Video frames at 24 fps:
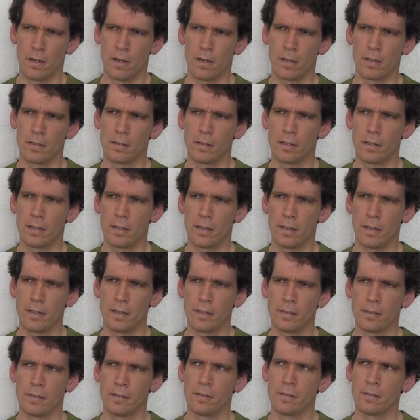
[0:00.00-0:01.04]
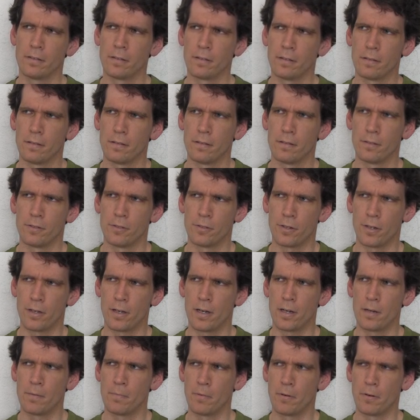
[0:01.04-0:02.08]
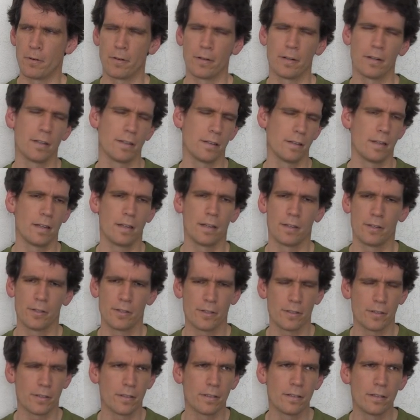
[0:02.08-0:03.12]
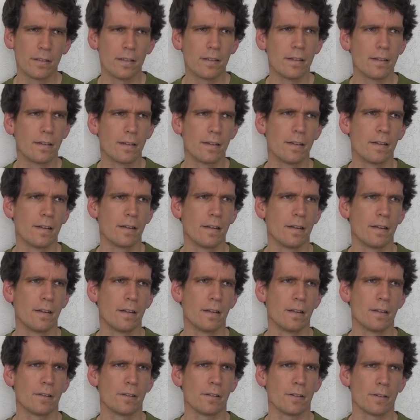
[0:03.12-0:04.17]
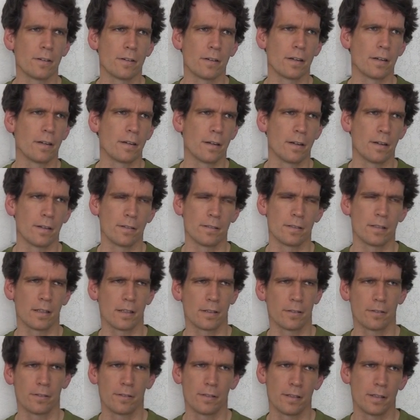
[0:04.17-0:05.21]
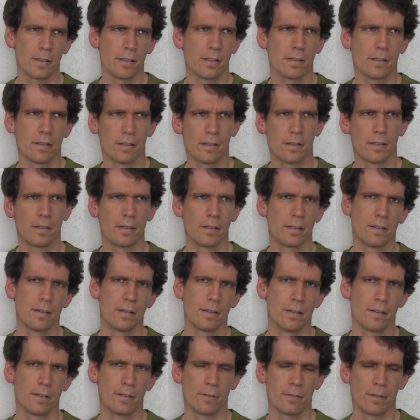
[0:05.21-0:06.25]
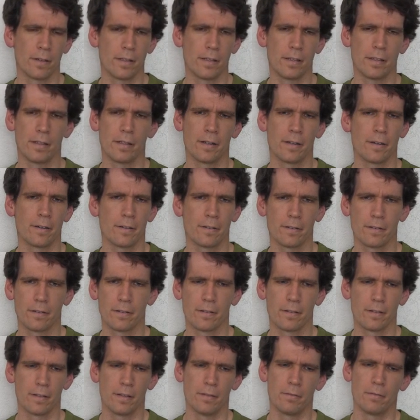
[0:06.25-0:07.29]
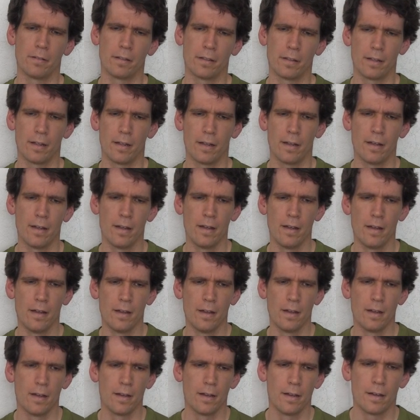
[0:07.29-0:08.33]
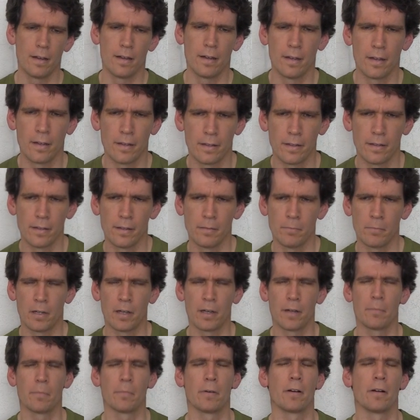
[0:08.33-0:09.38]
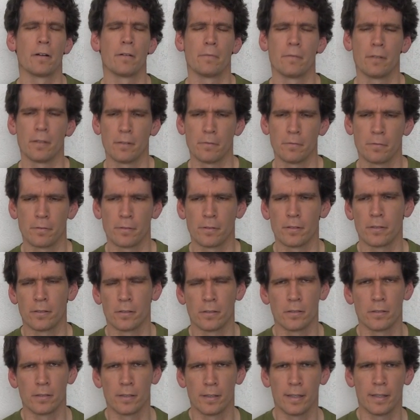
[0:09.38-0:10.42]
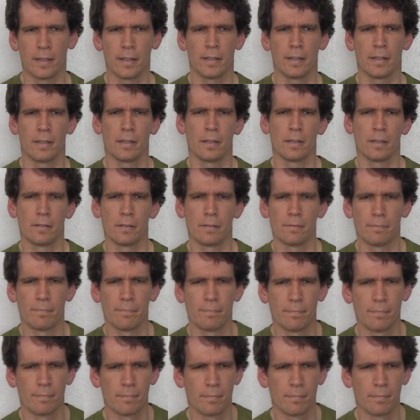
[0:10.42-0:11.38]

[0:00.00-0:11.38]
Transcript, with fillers: online job orientation. So I, I was actually right here in uh, in my apartment for the whole day and